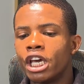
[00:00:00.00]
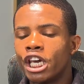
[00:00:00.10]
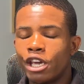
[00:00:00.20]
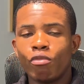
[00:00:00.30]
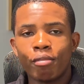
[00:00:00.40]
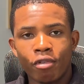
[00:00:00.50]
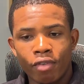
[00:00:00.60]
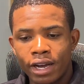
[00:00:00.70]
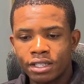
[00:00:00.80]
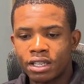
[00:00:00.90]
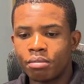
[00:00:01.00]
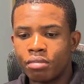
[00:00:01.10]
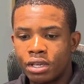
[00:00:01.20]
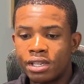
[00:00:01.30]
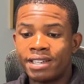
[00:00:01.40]
Email providers can
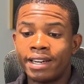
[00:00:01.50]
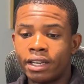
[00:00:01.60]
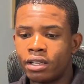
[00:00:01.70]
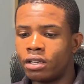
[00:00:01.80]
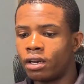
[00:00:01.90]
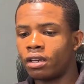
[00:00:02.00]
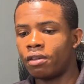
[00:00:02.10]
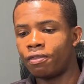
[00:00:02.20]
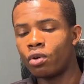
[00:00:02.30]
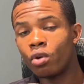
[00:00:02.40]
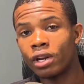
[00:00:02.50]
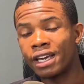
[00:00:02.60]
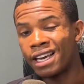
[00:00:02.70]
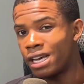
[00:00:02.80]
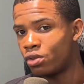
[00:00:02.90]
be shady, and if you don't
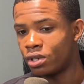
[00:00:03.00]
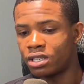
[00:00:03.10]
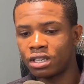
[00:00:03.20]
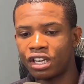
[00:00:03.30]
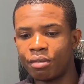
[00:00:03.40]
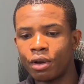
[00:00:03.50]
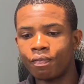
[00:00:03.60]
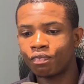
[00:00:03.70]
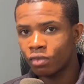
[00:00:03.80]
engage with this email,